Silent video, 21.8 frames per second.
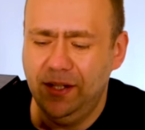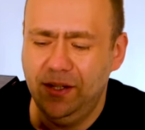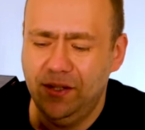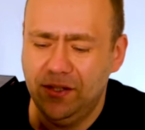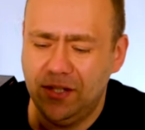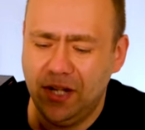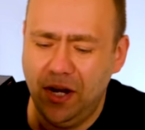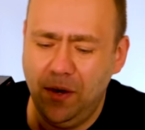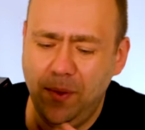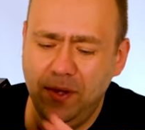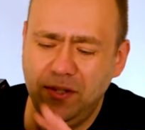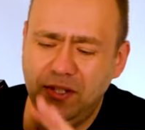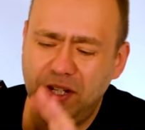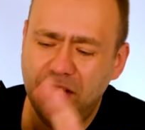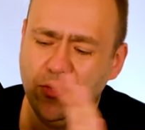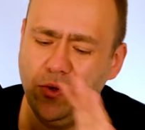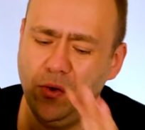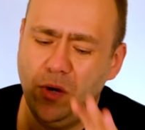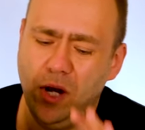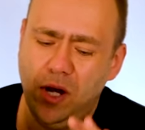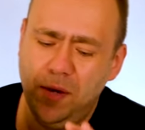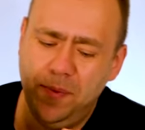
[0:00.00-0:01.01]
So once it's
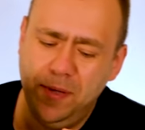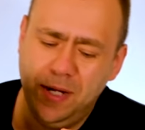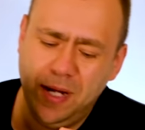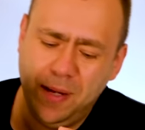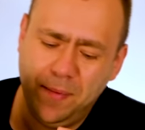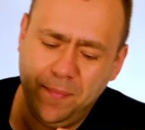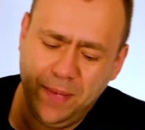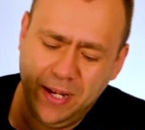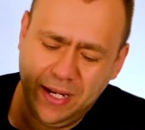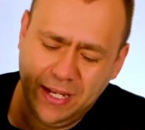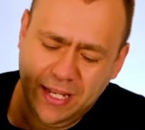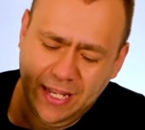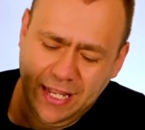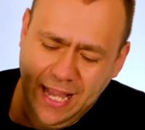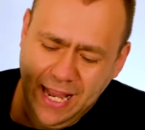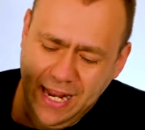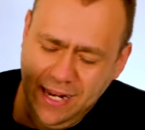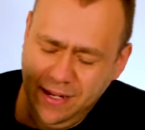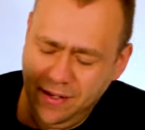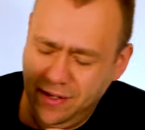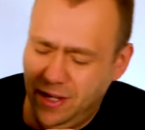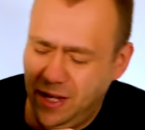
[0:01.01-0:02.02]
all opened up back
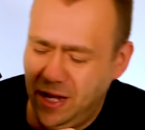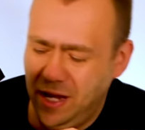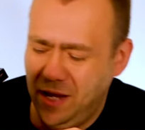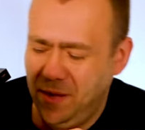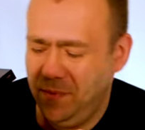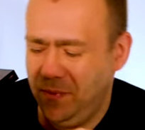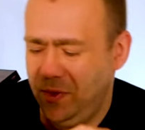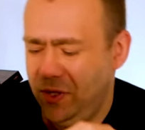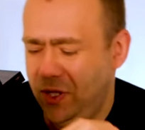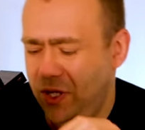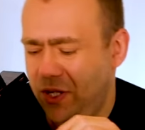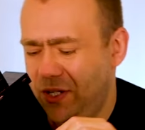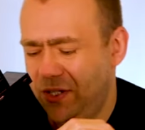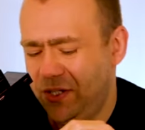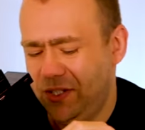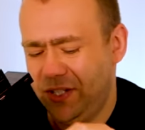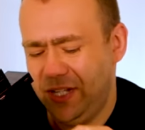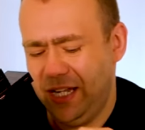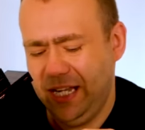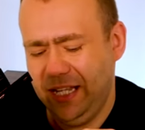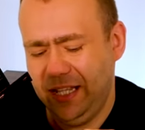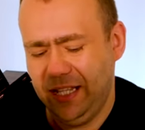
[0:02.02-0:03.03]
again, um, you can
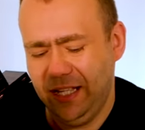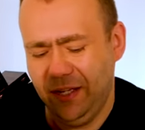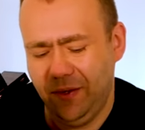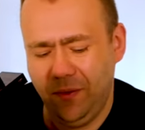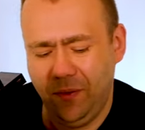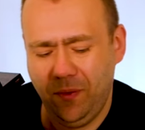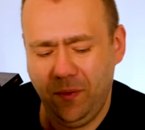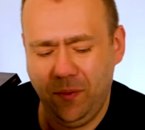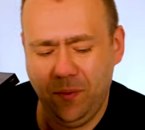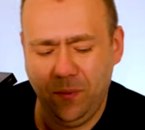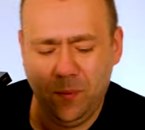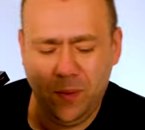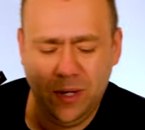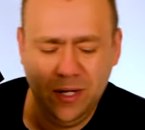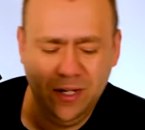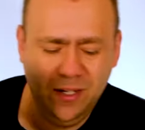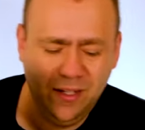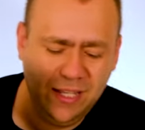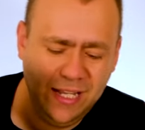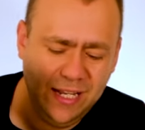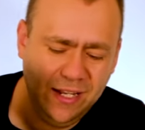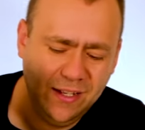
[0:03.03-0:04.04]
see that
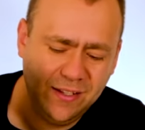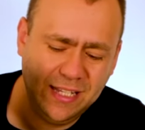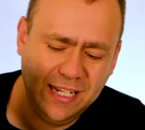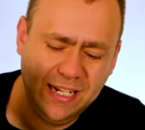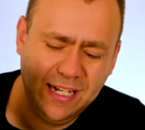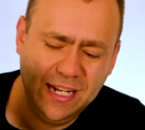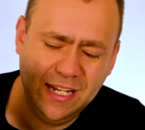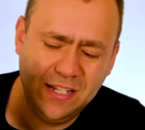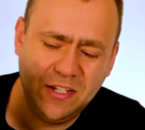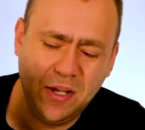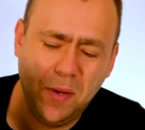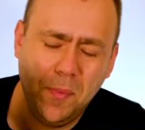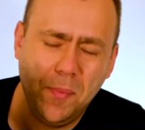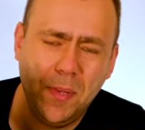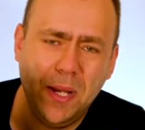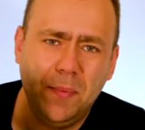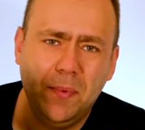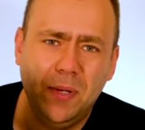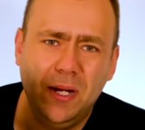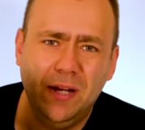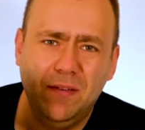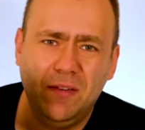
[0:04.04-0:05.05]
one thing I think that some
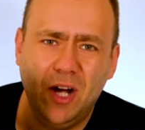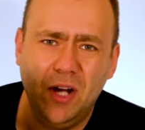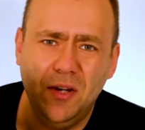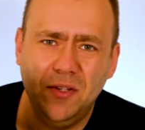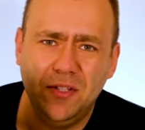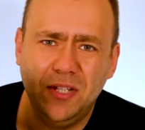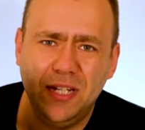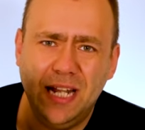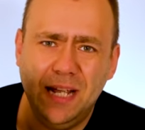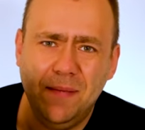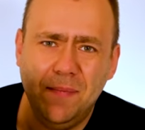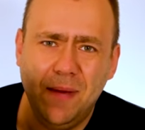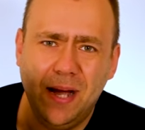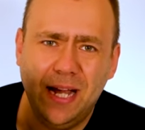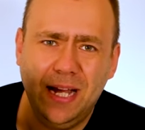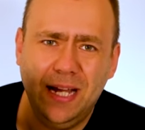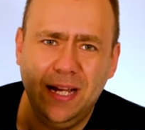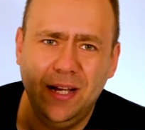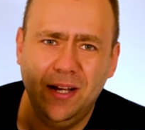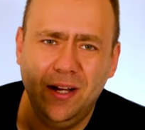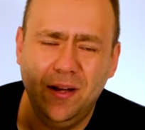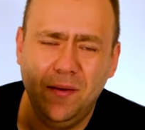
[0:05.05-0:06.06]
people that have OCD
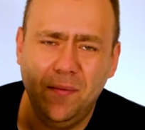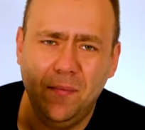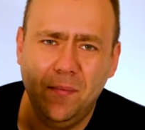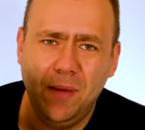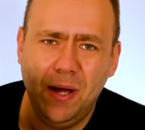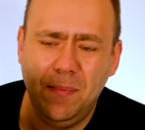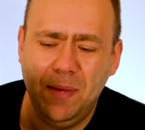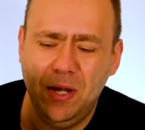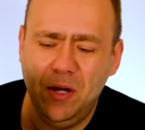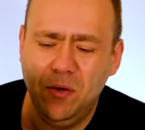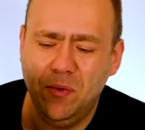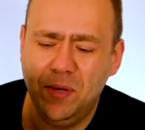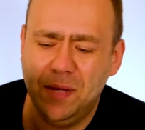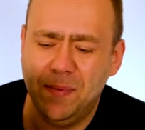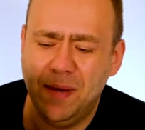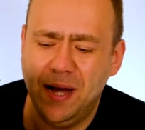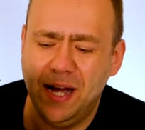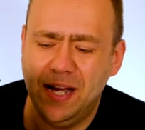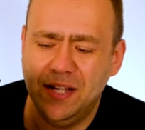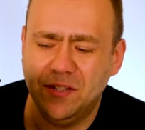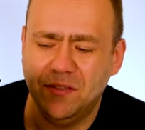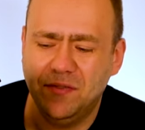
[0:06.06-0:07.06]
may uh, may be annoyed
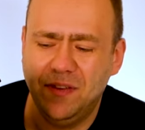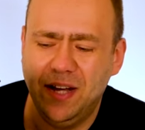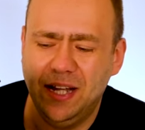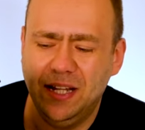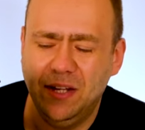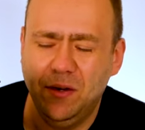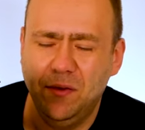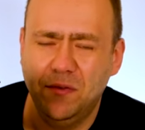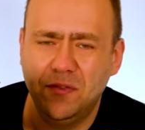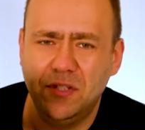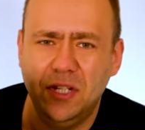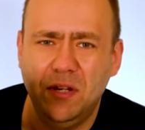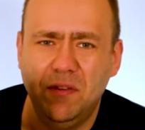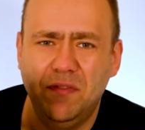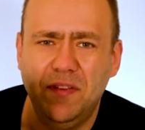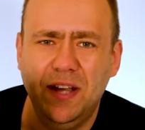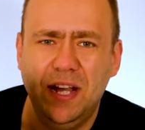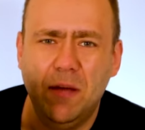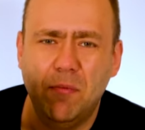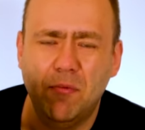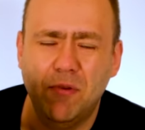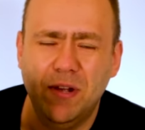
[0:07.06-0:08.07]
about is the fact that obviously your
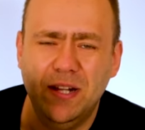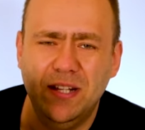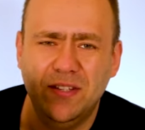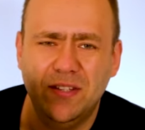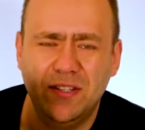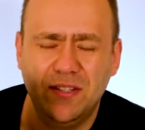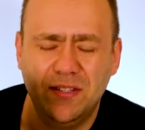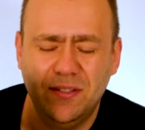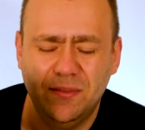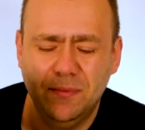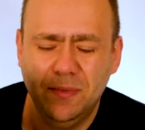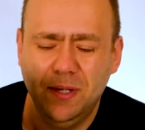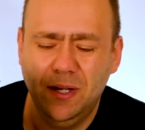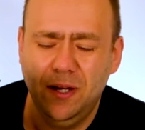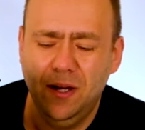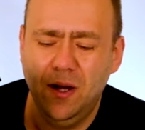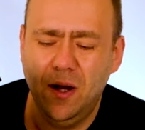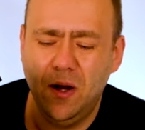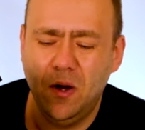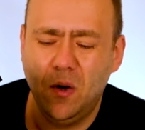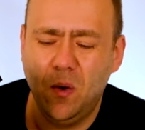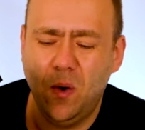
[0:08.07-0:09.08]
fingerprints
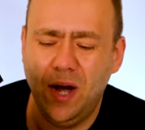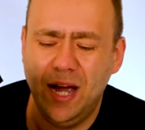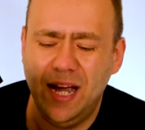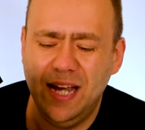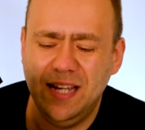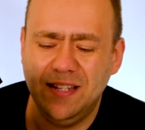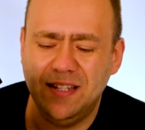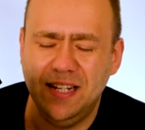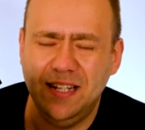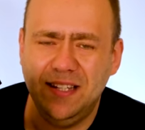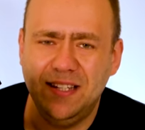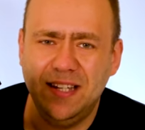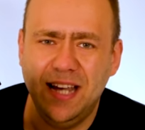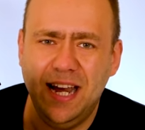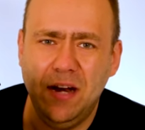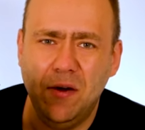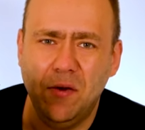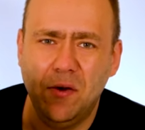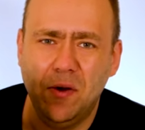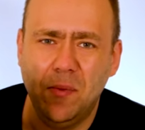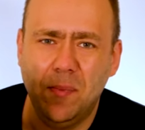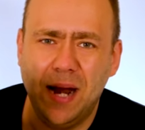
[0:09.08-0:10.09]
are quite easily
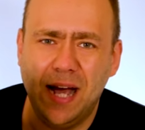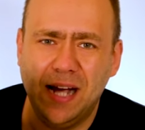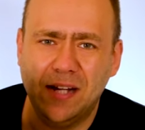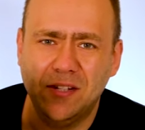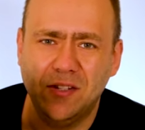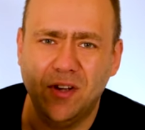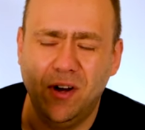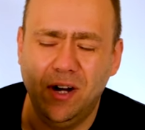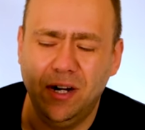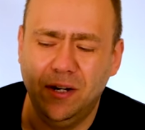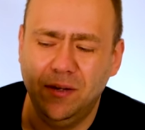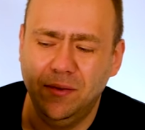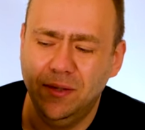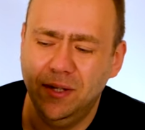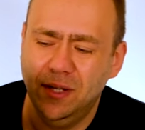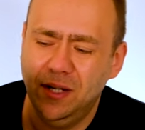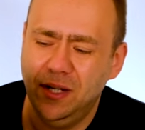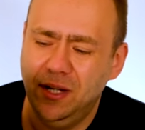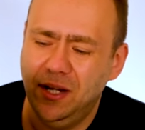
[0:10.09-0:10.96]
seen on a black tile.